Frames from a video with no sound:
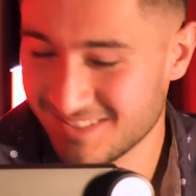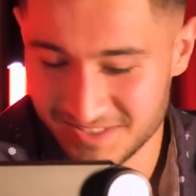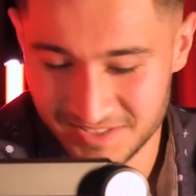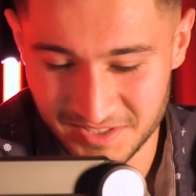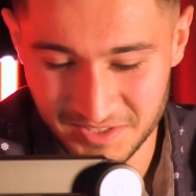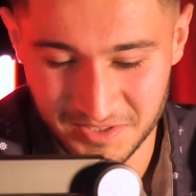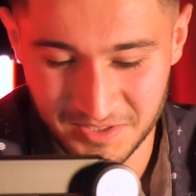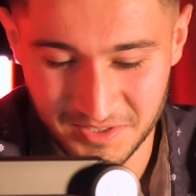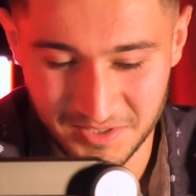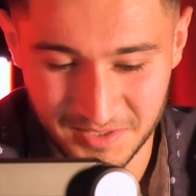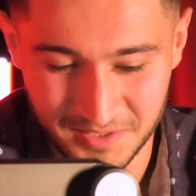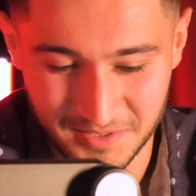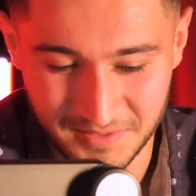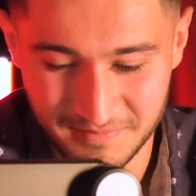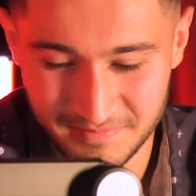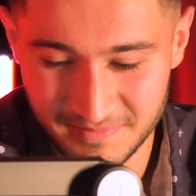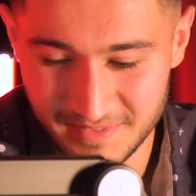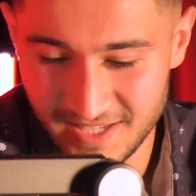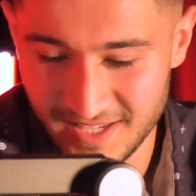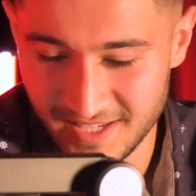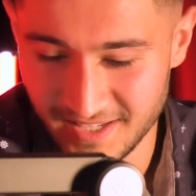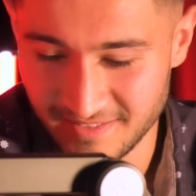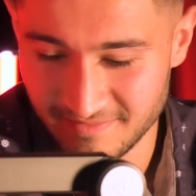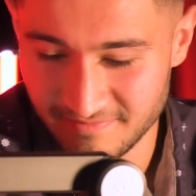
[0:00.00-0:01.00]
So
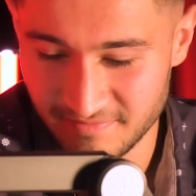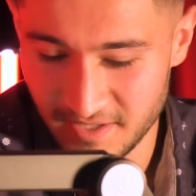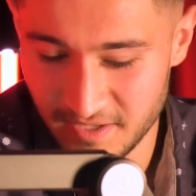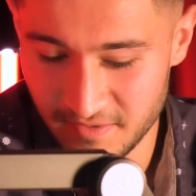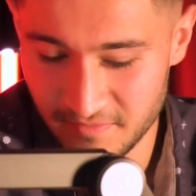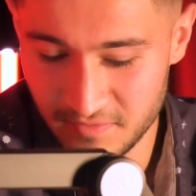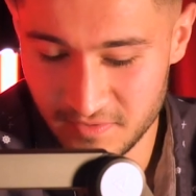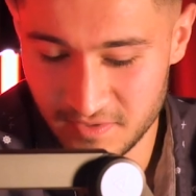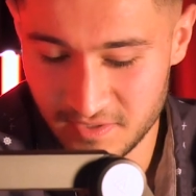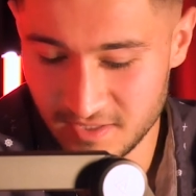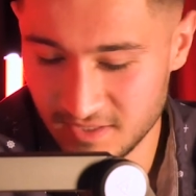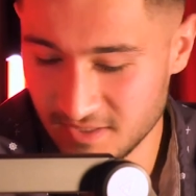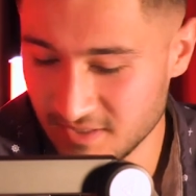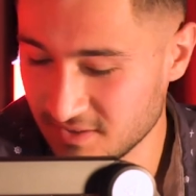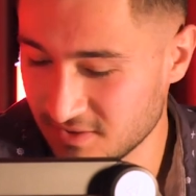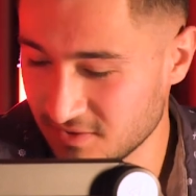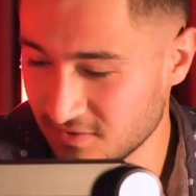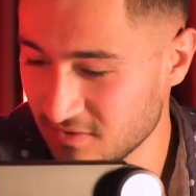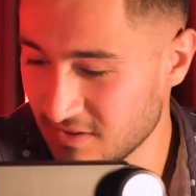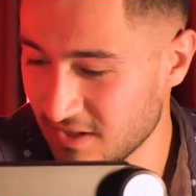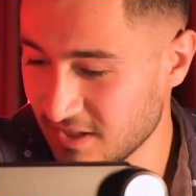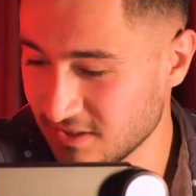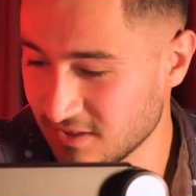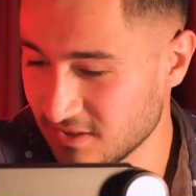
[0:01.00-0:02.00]
yeah, everything is
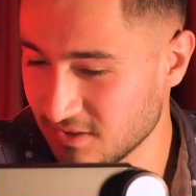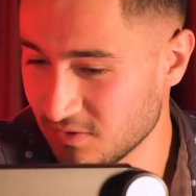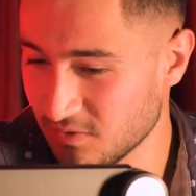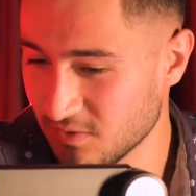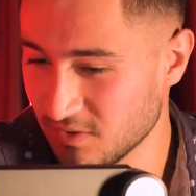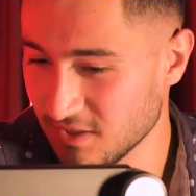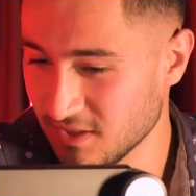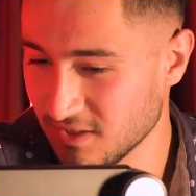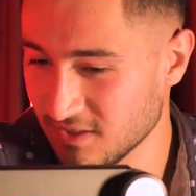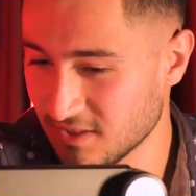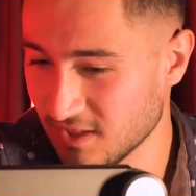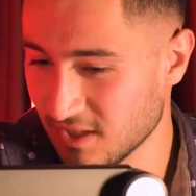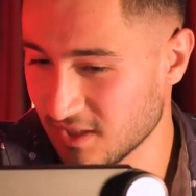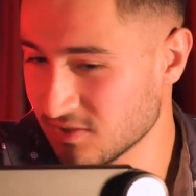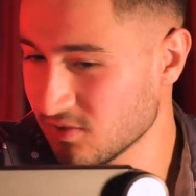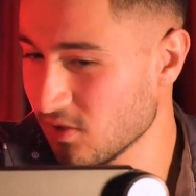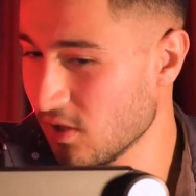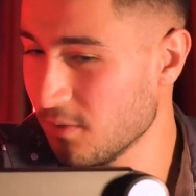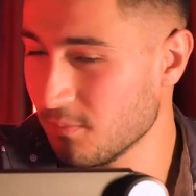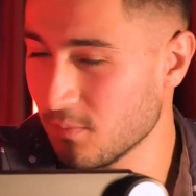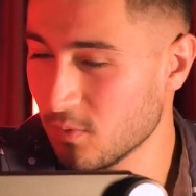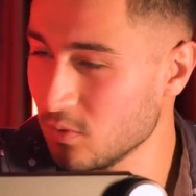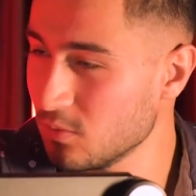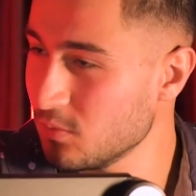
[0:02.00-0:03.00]
related to the guitar. So
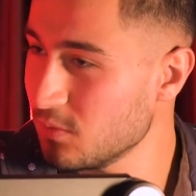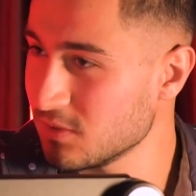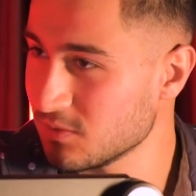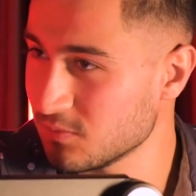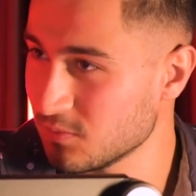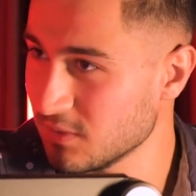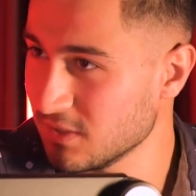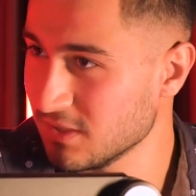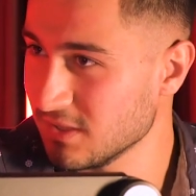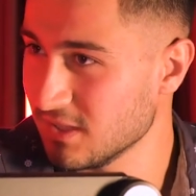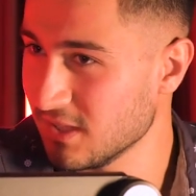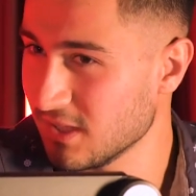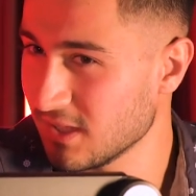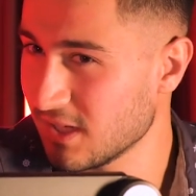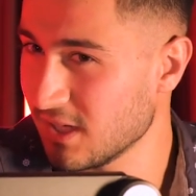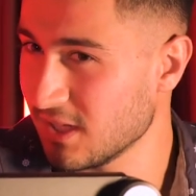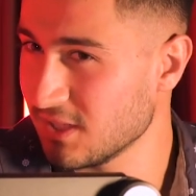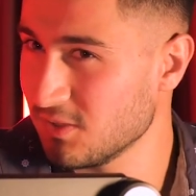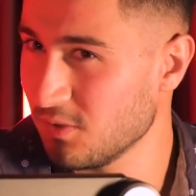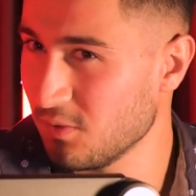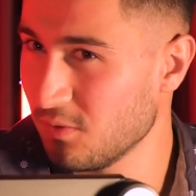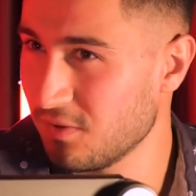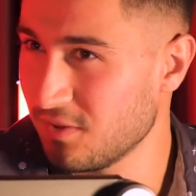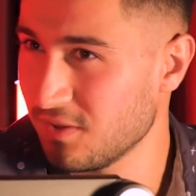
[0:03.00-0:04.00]
I'm always with it. Like I
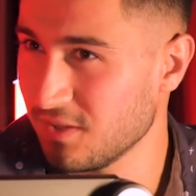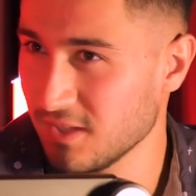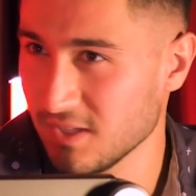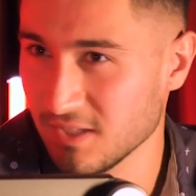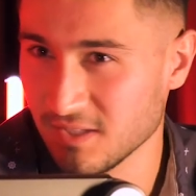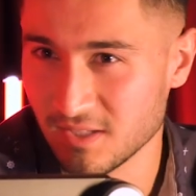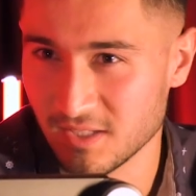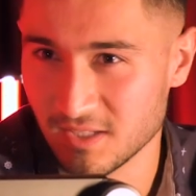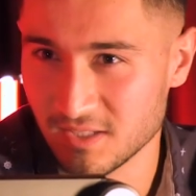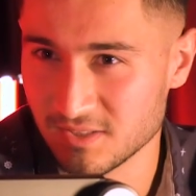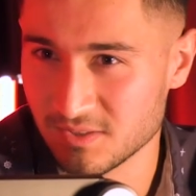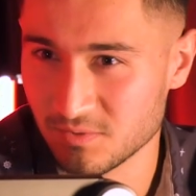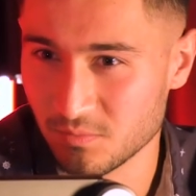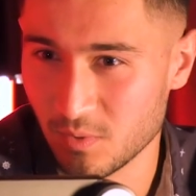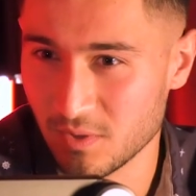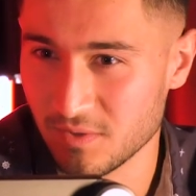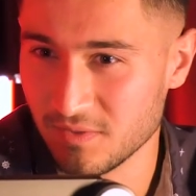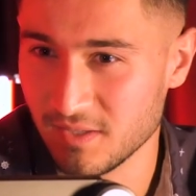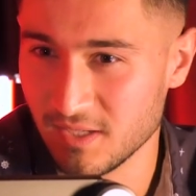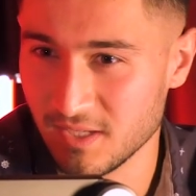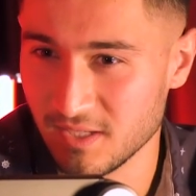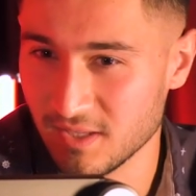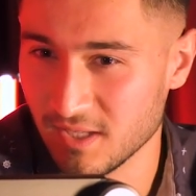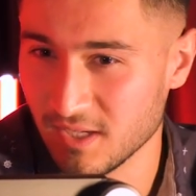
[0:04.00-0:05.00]
don't think there is one
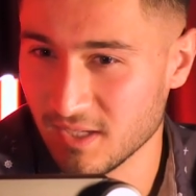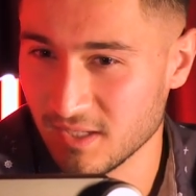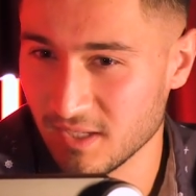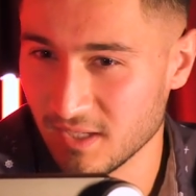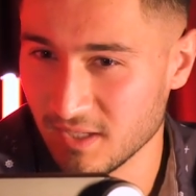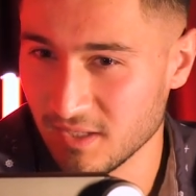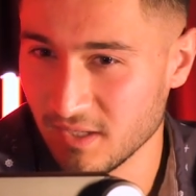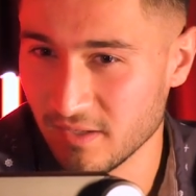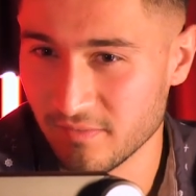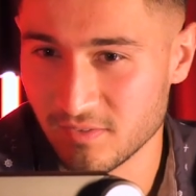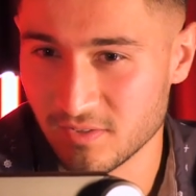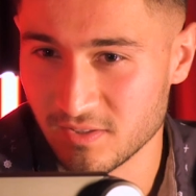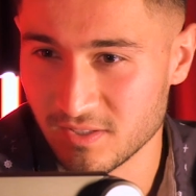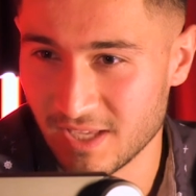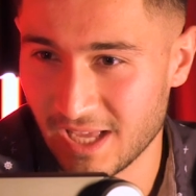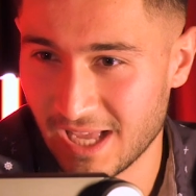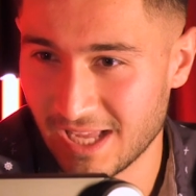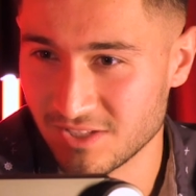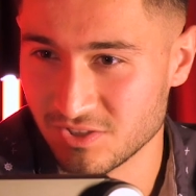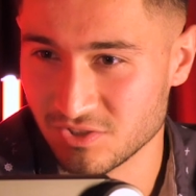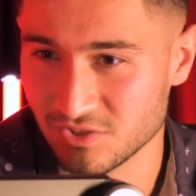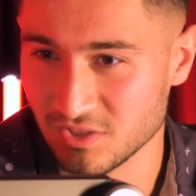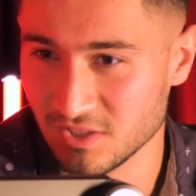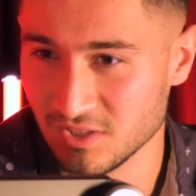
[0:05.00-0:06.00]
day that I never
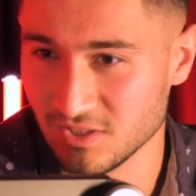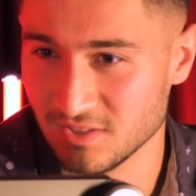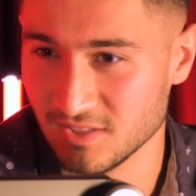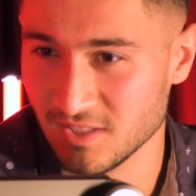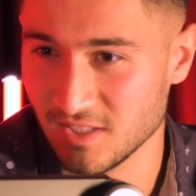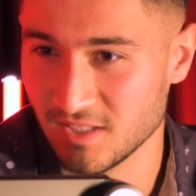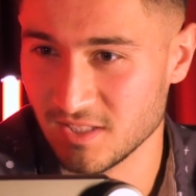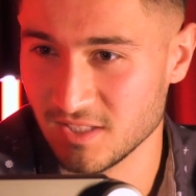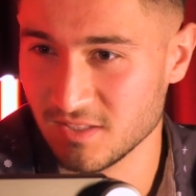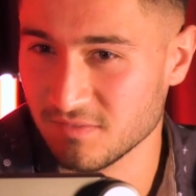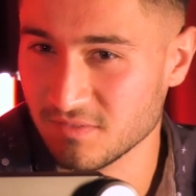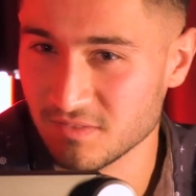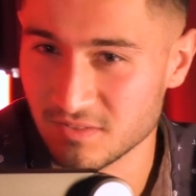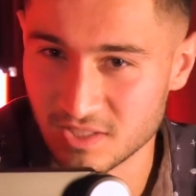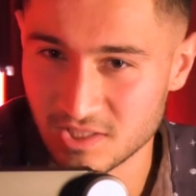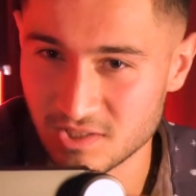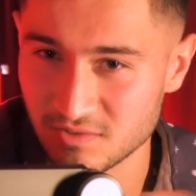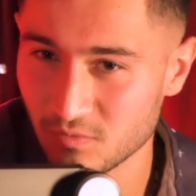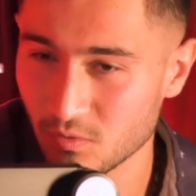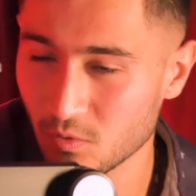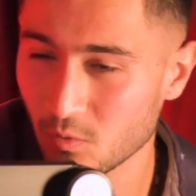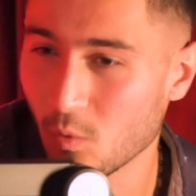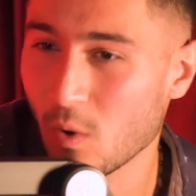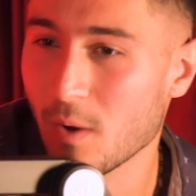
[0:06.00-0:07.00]
catch the guitar, even just
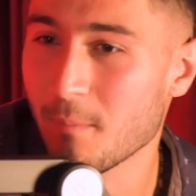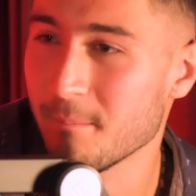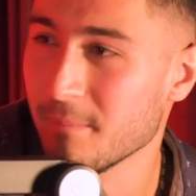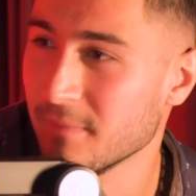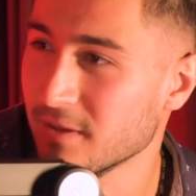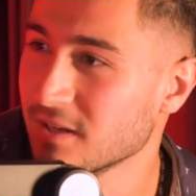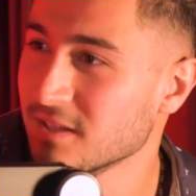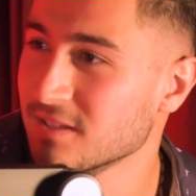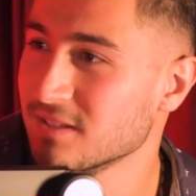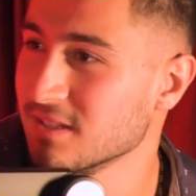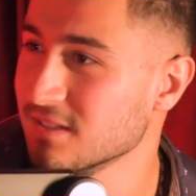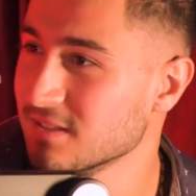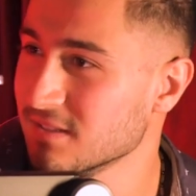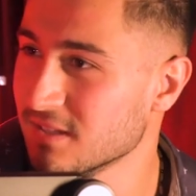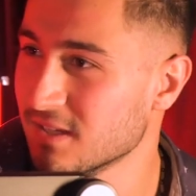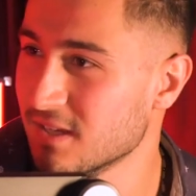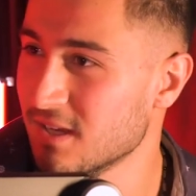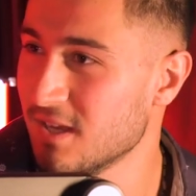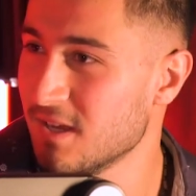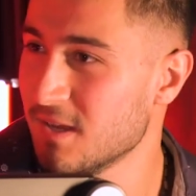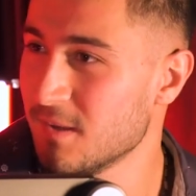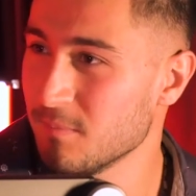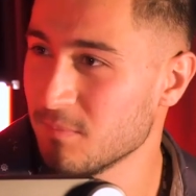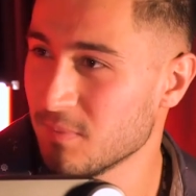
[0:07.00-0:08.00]
for 1 minute and
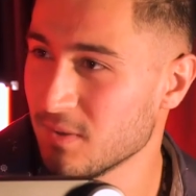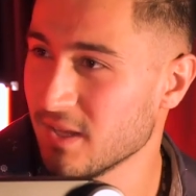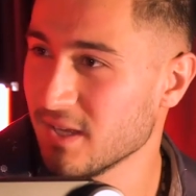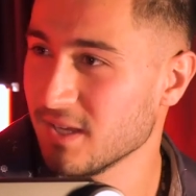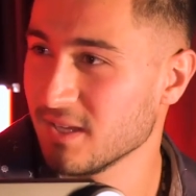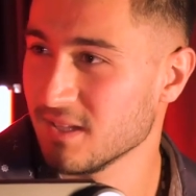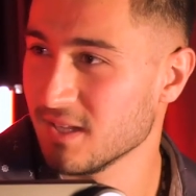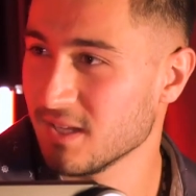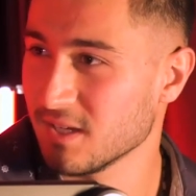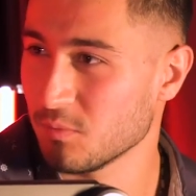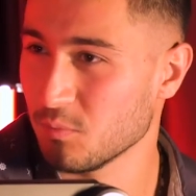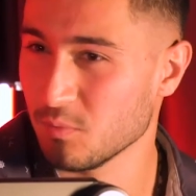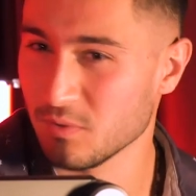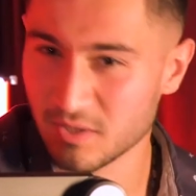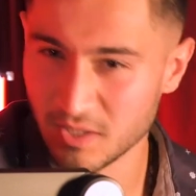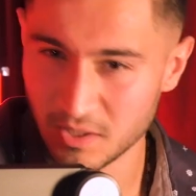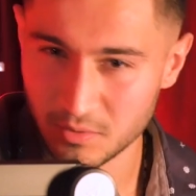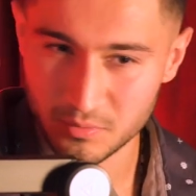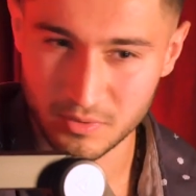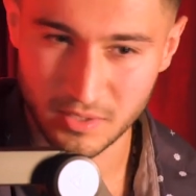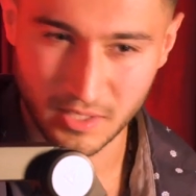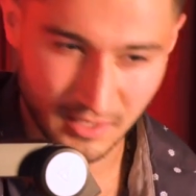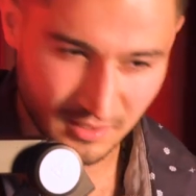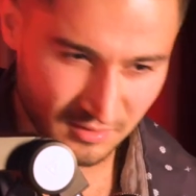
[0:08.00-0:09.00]
play, like
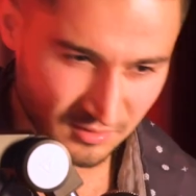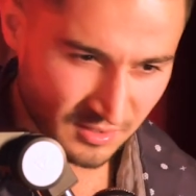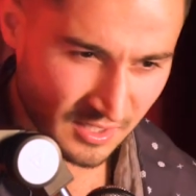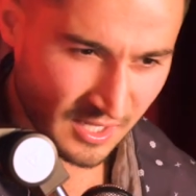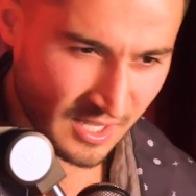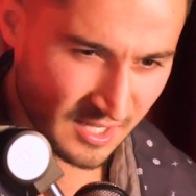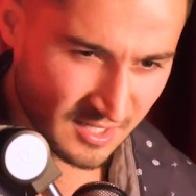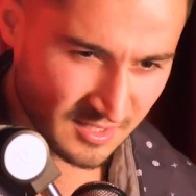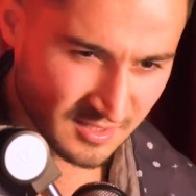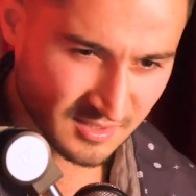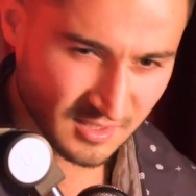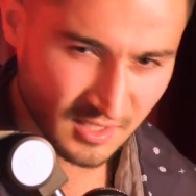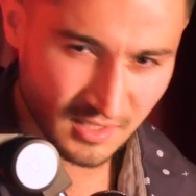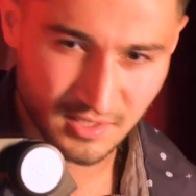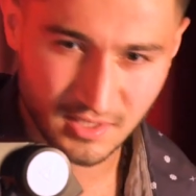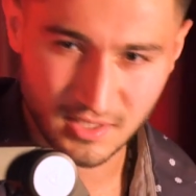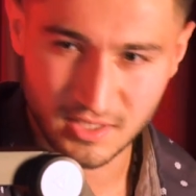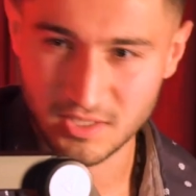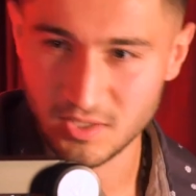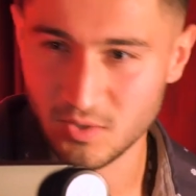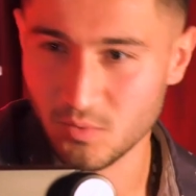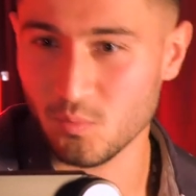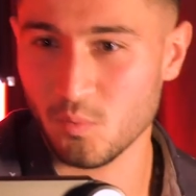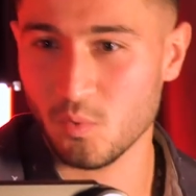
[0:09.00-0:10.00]
without like
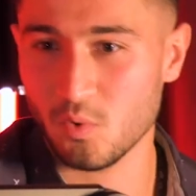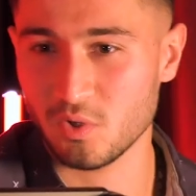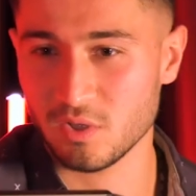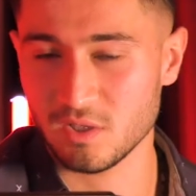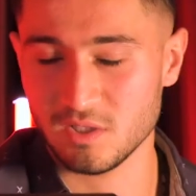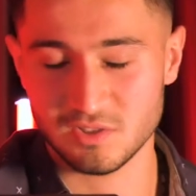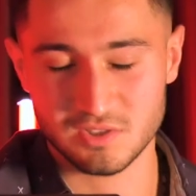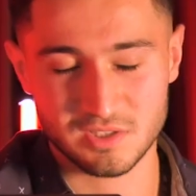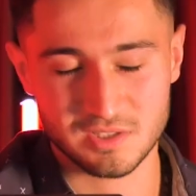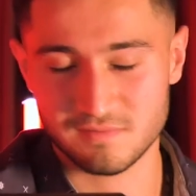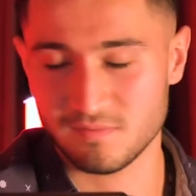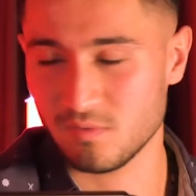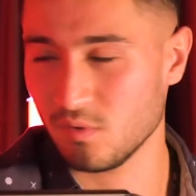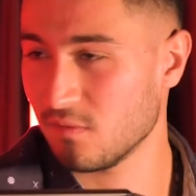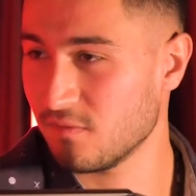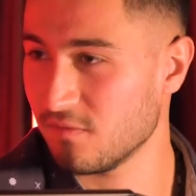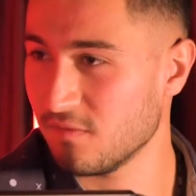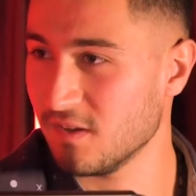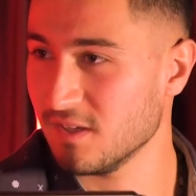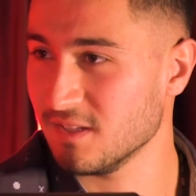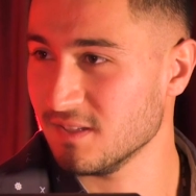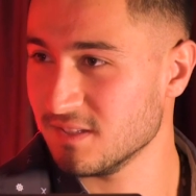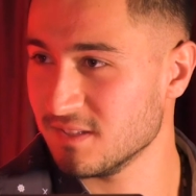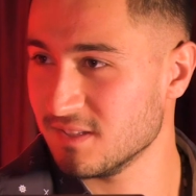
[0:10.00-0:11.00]
studying or working, just for
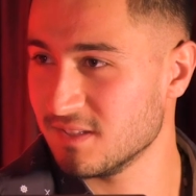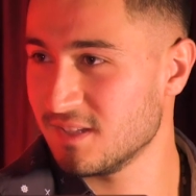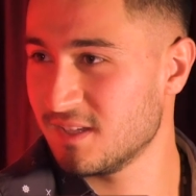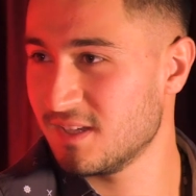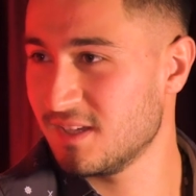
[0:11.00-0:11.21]
fun.